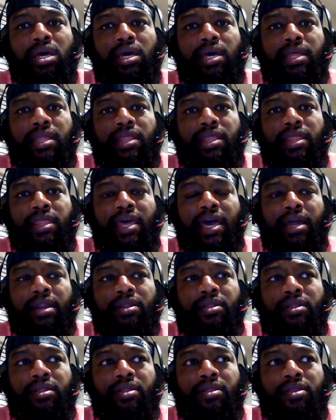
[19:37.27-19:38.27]
that
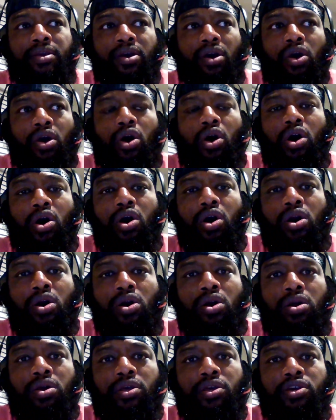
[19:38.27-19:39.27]
there are
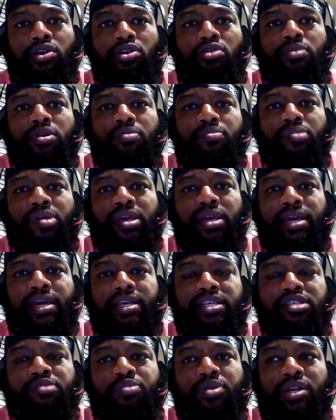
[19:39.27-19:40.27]
human
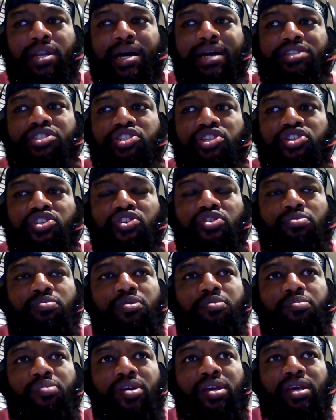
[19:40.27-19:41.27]
beings, but not just
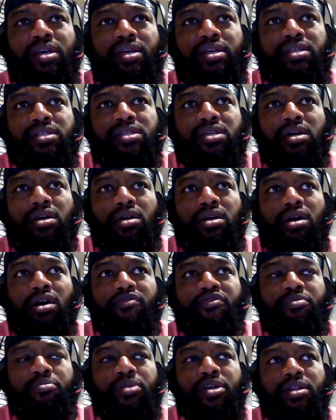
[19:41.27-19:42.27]
human beings, a
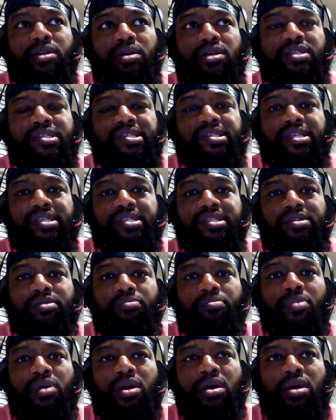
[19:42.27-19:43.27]
government, a
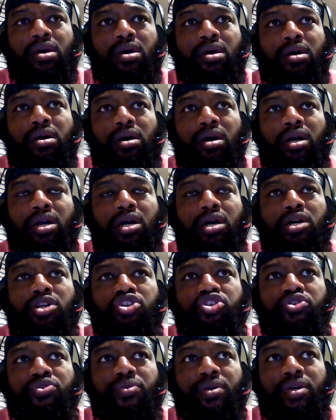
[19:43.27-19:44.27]
system, a
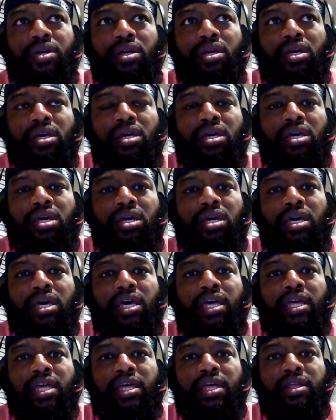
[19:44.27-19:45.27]
country
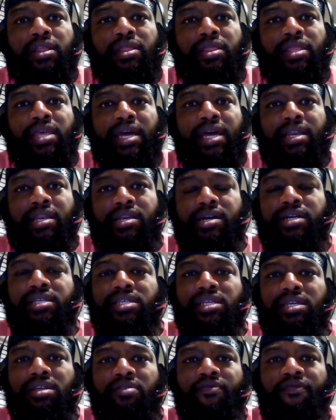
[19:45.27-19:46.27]
that
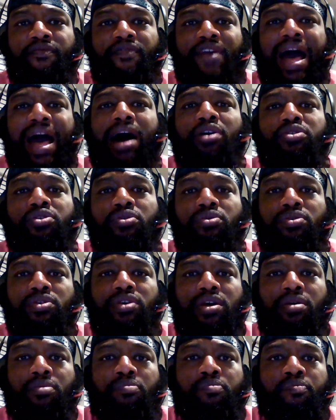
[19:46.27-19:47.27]
doesn't value
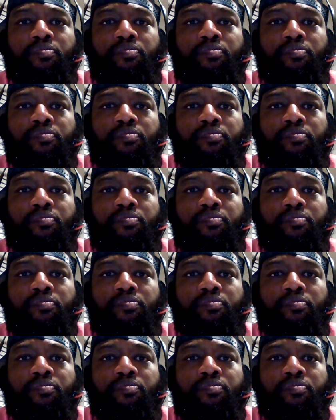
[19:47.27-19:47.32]
them